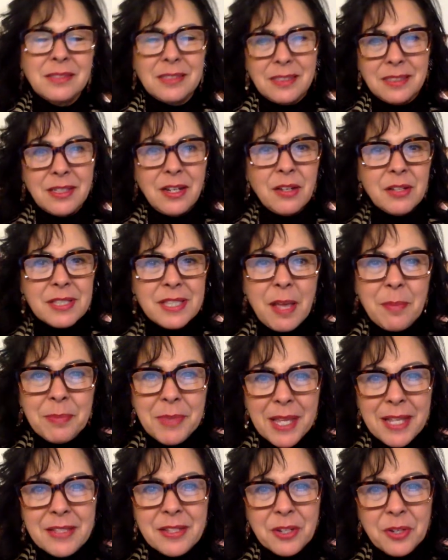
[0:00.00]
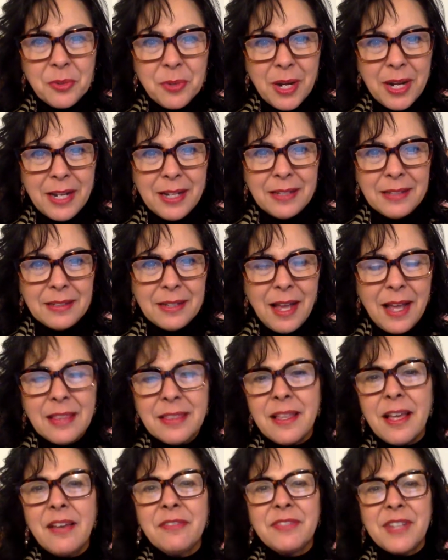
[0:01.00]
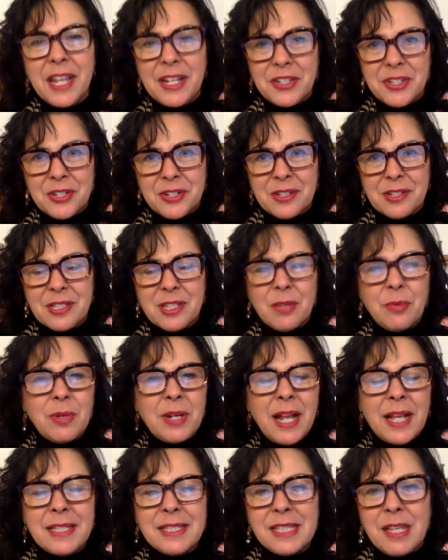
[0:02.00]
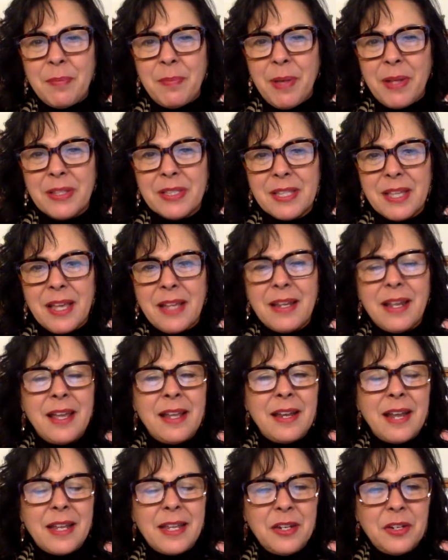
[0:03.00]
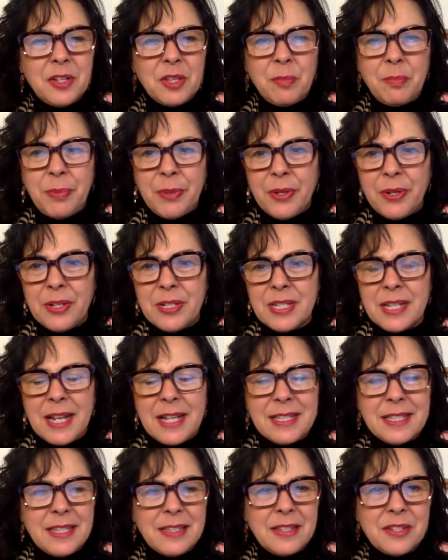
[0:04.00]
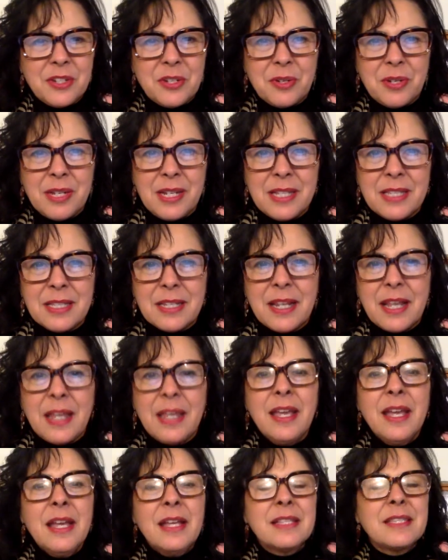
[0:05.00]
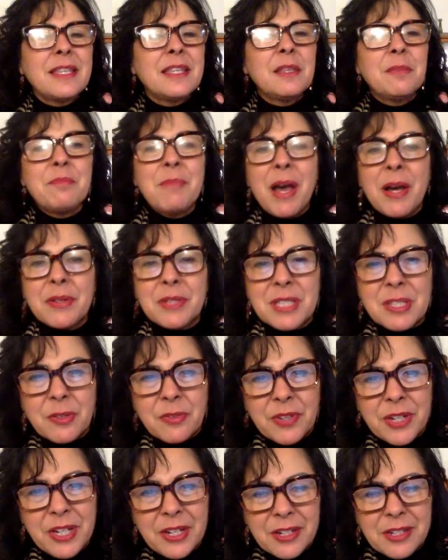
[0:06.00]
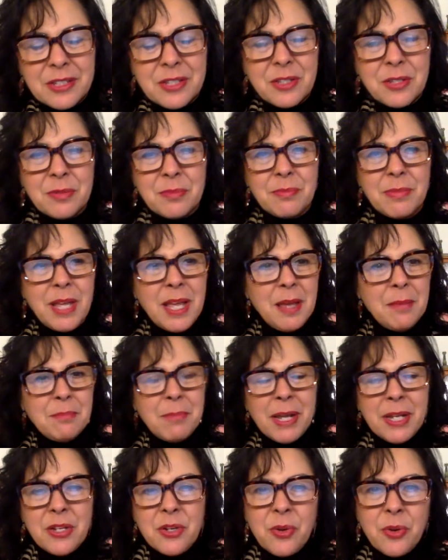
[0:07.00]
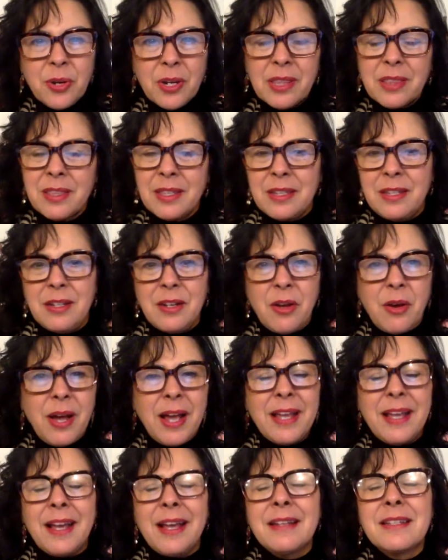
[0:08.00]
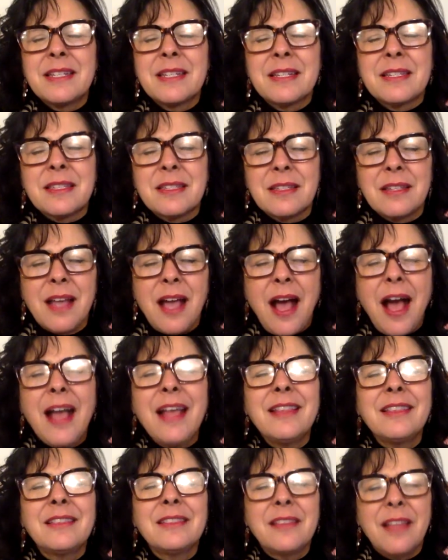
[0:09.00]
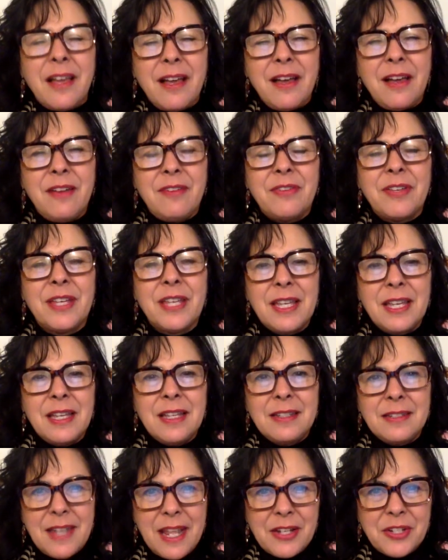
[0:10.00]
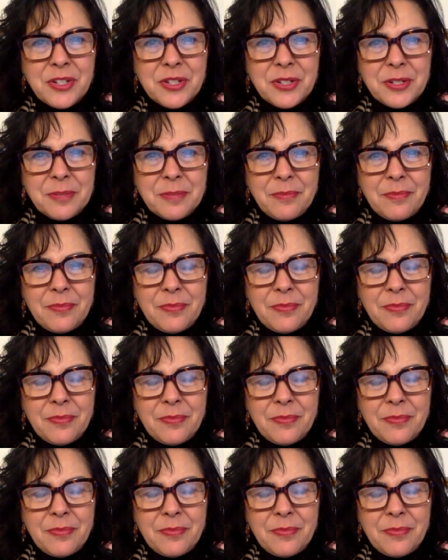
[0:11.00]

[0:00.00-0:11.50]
You know, some things are great. I love nature. So when I step outside and I hear the birds and I see the trees and I see the mountains over here to my north, you know, I love nature.